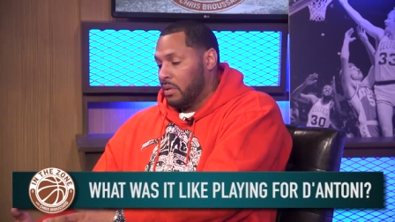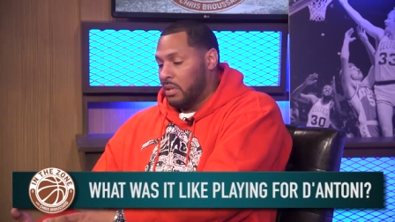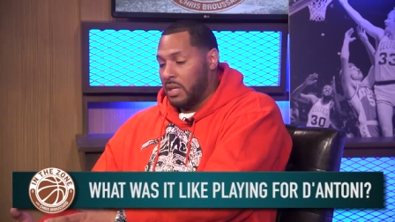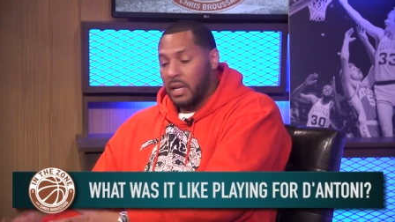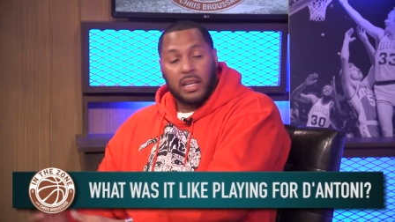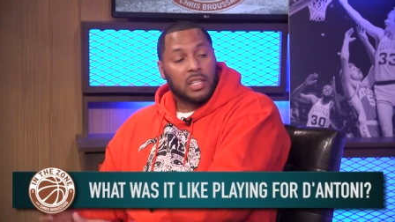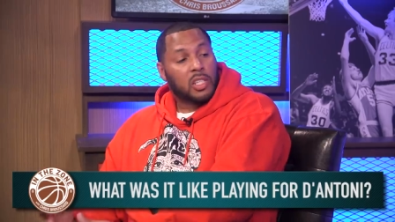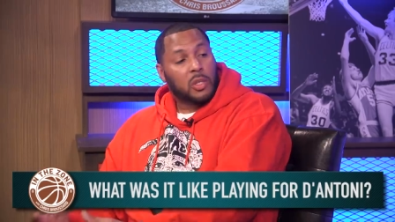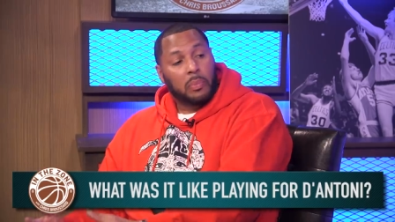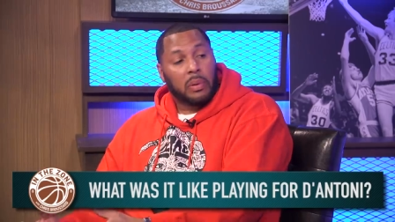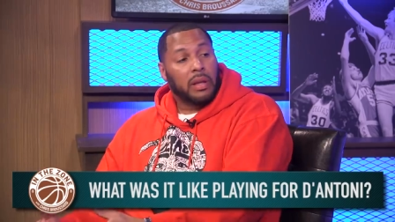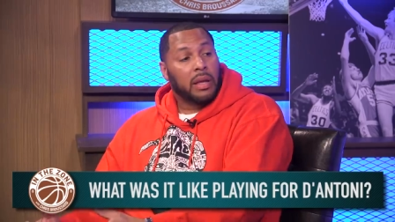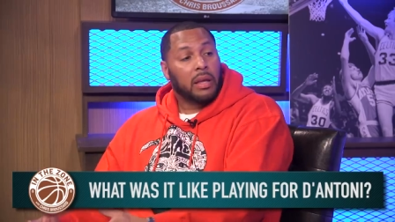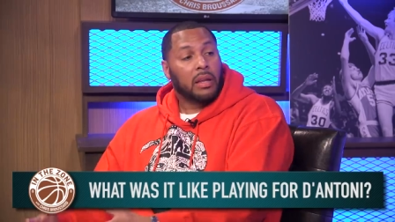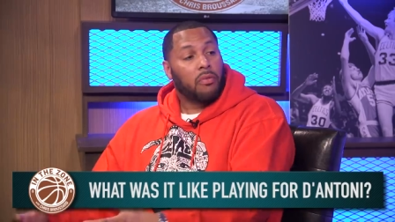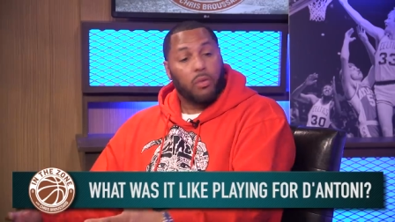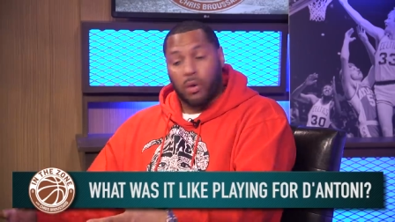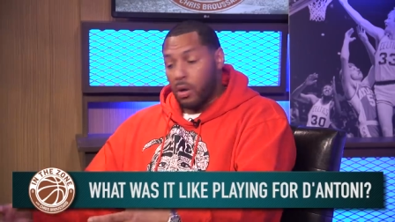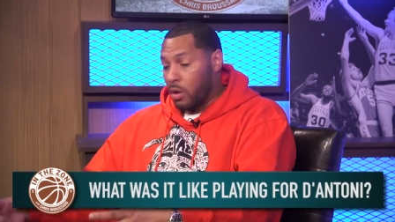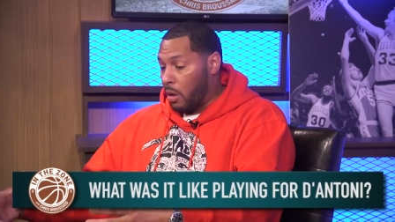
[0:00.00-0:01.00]
to get
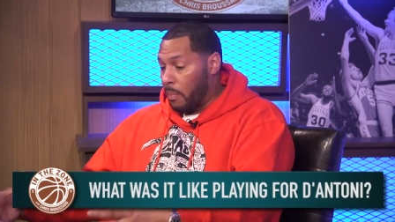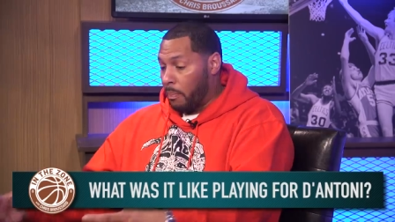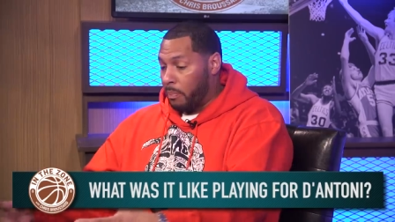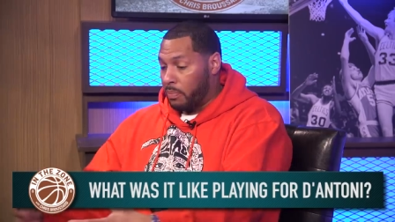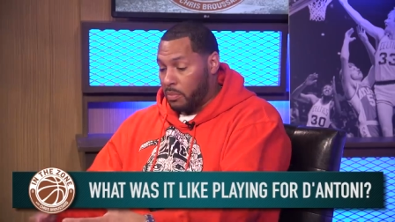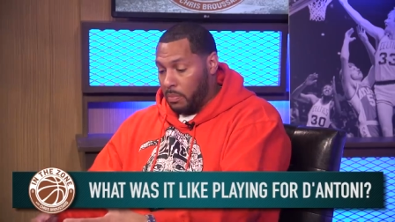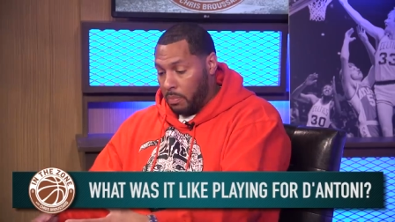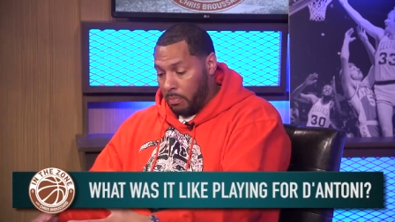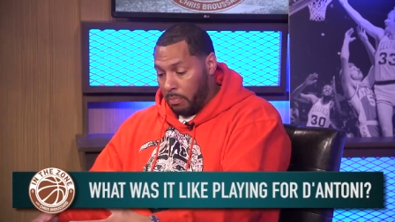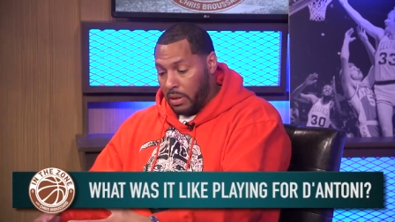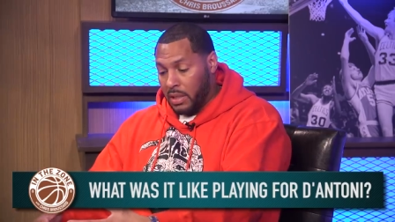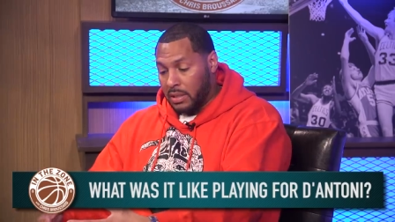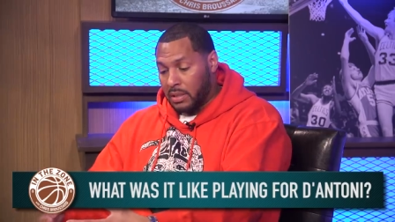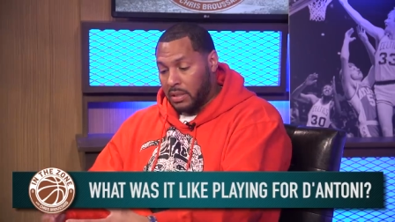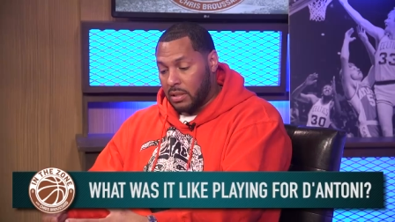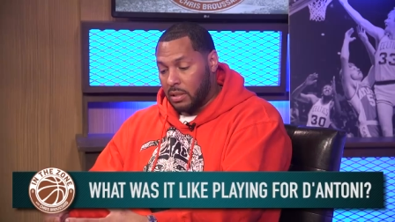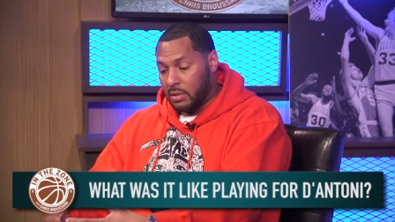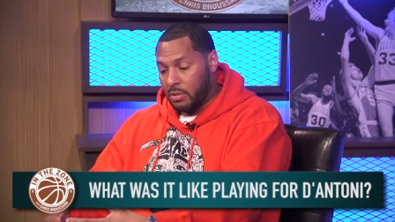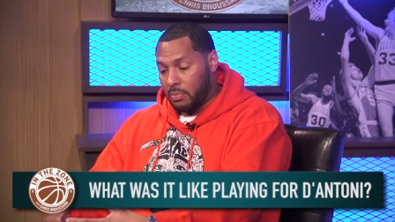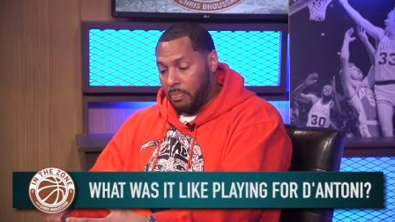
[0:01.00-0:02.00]
split. If we're going to
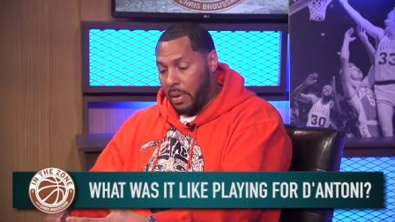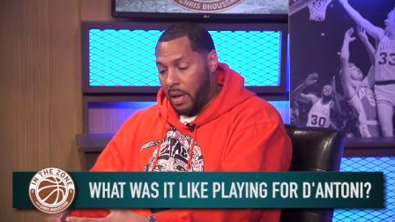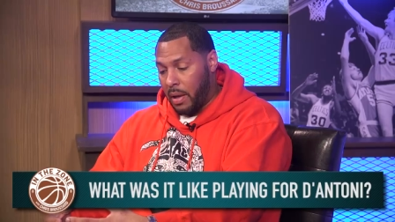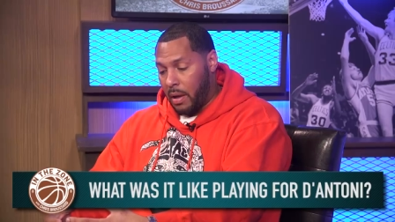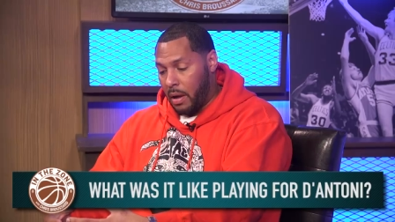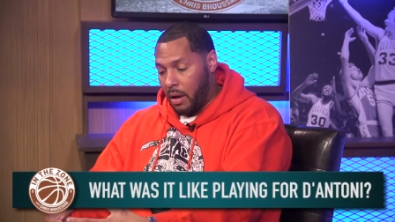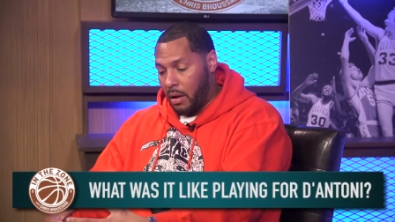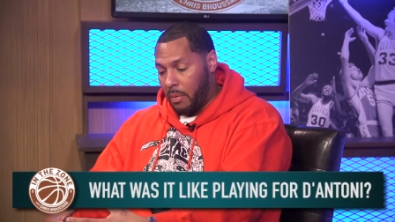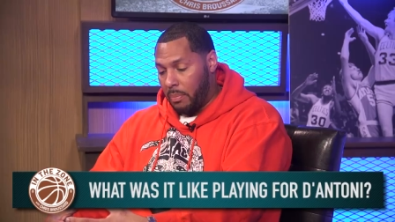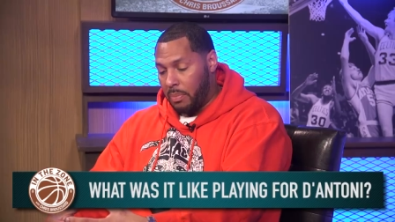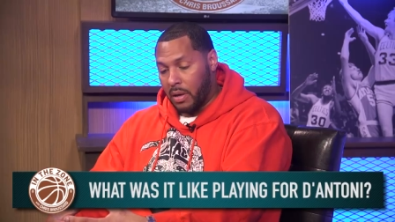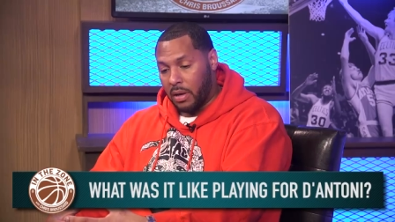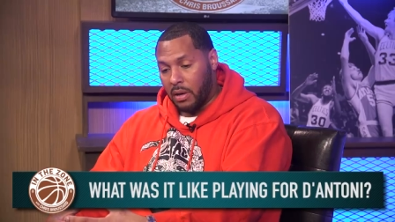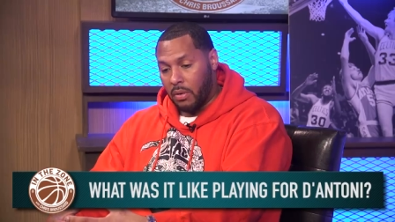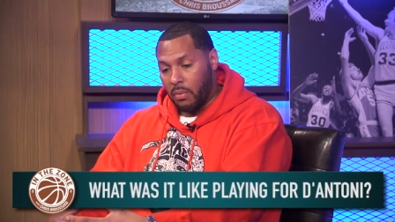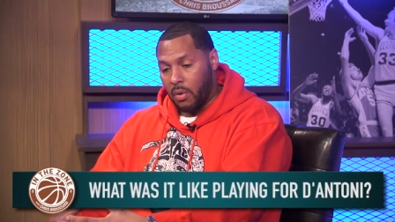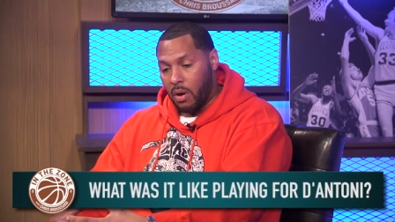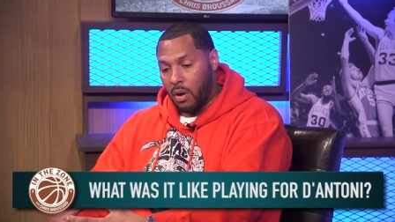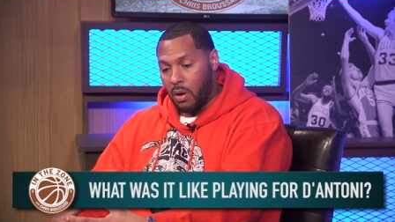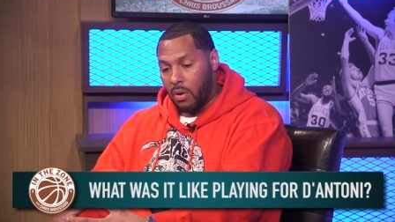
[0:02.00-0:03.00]
blitz the uh, pick
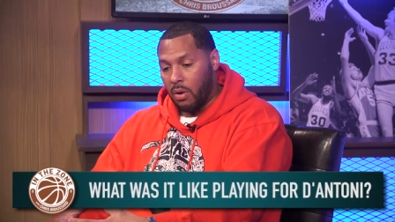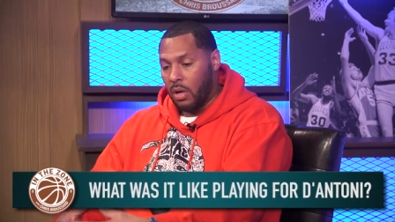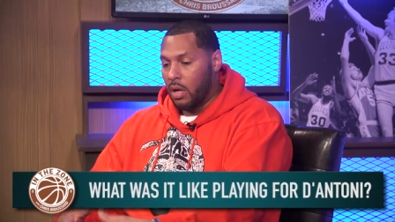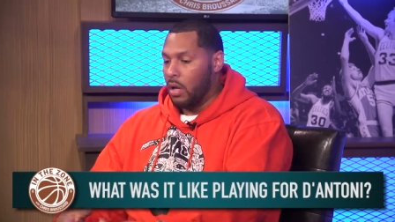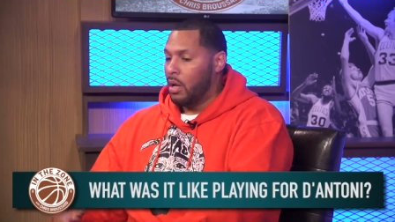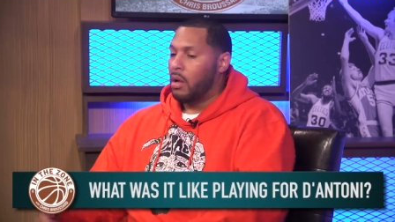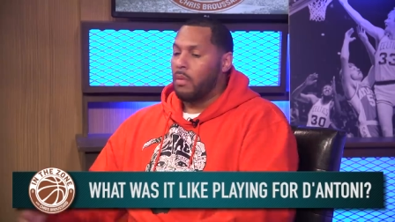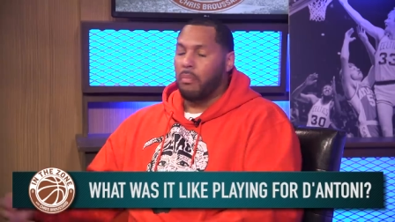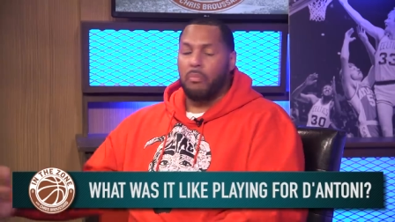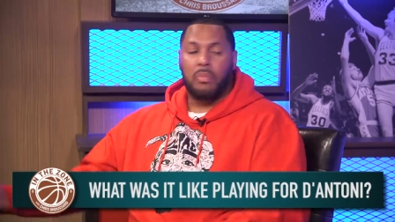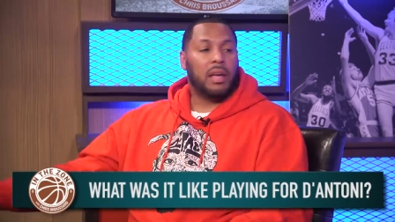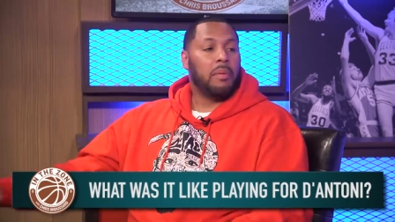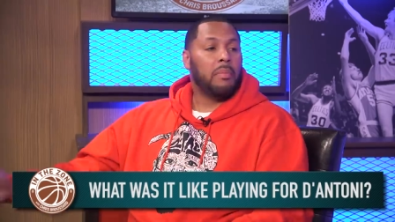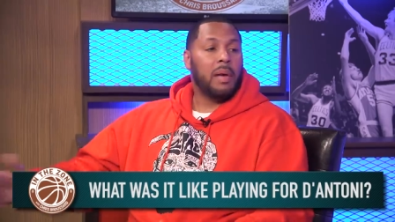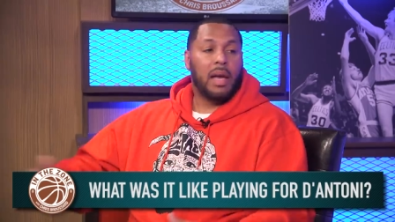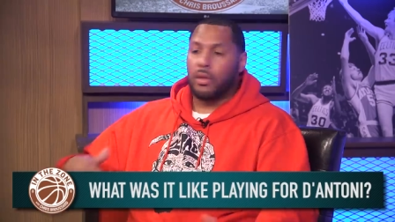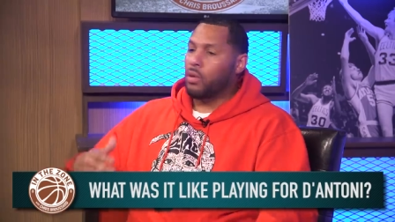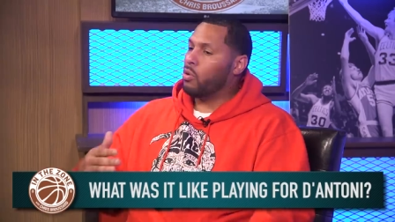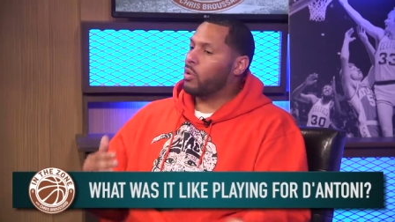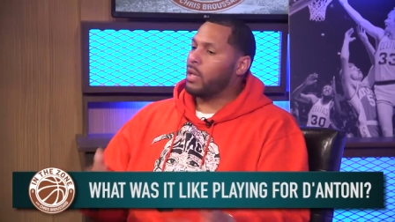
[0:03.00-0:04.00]
and roll, big
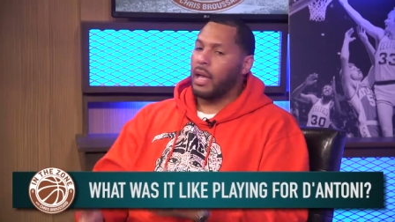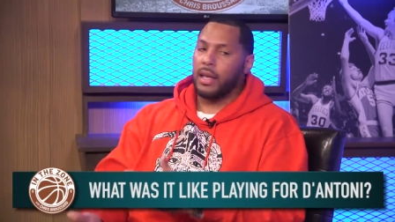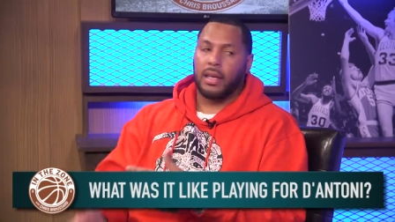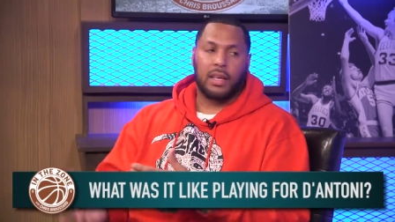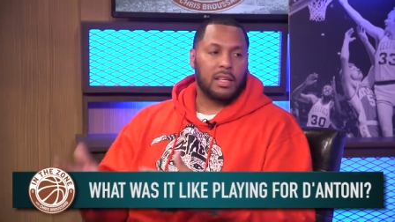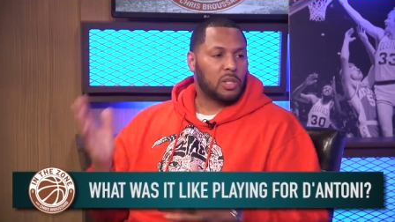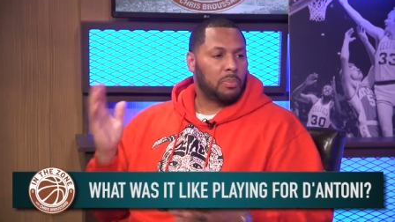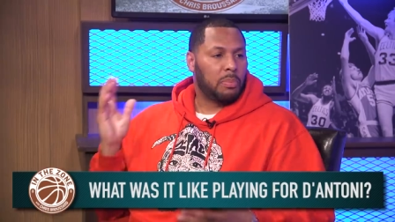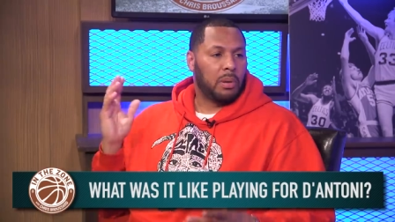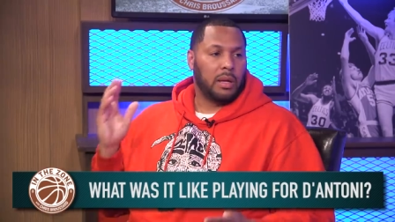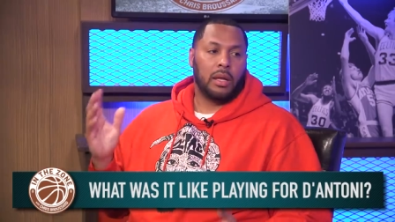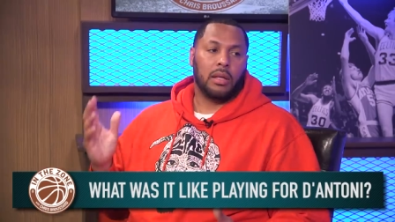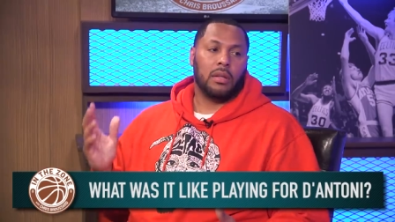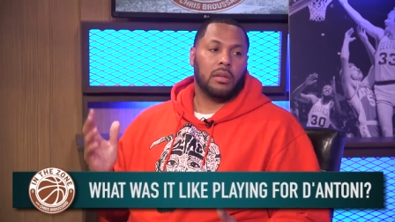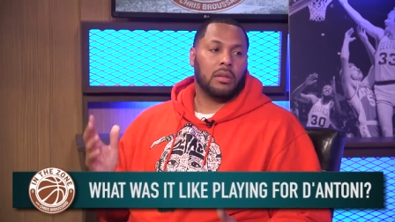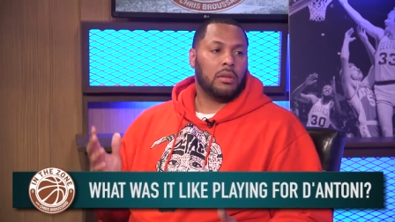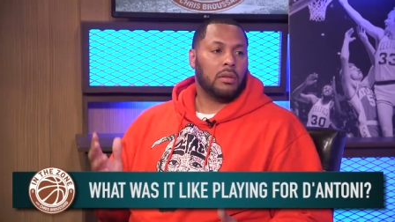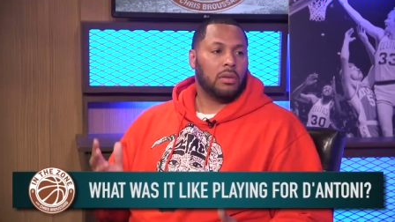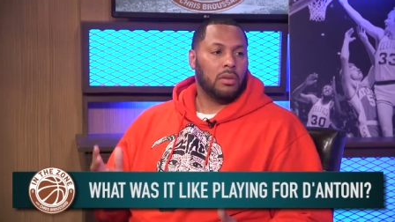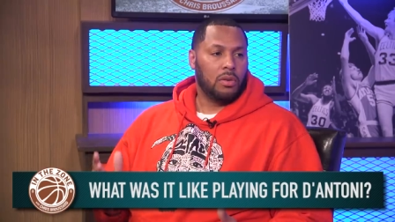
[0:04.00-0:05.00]
man, you can't get split.
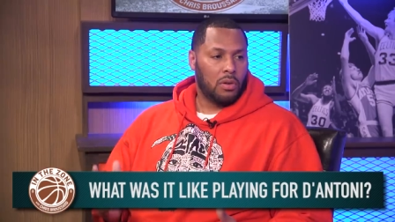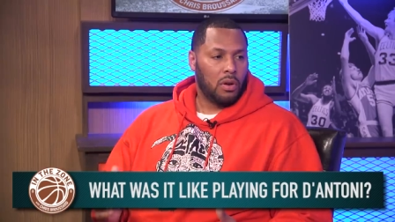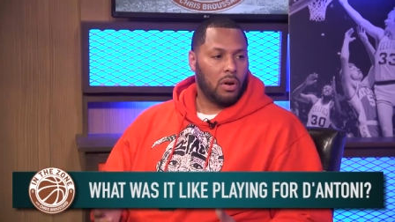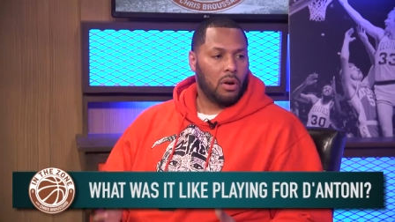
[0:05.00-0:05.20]
Yeah, you yeah,